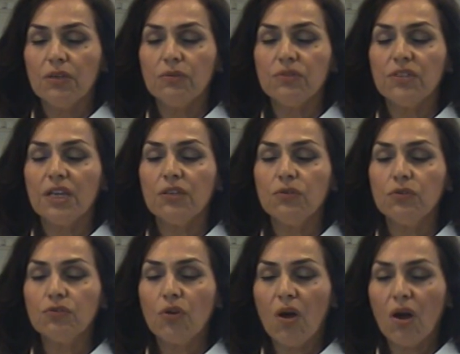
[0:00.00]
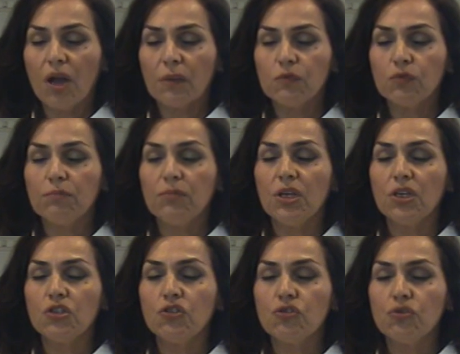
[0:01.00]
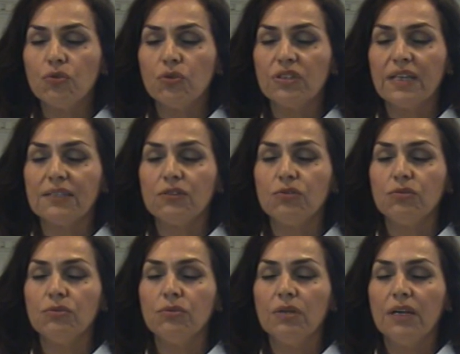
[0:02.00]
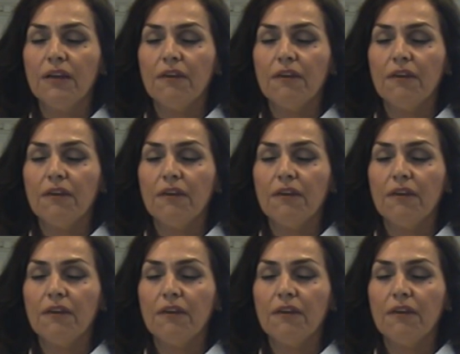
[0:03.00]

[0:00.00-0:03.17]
you take your time to make sure that you